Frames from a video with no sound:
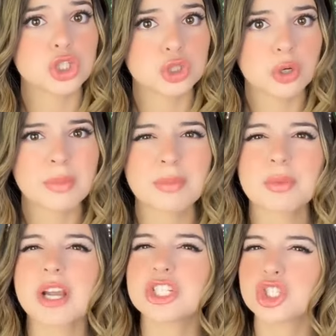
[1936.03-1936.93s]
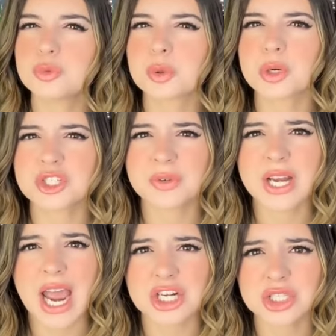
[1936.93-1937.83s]
Well, you remember my super rich
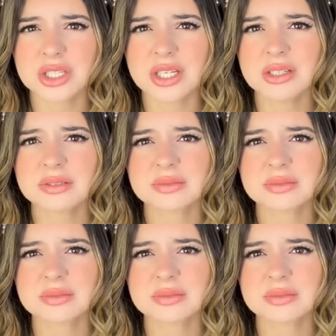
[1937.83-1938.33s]
friend Ashley?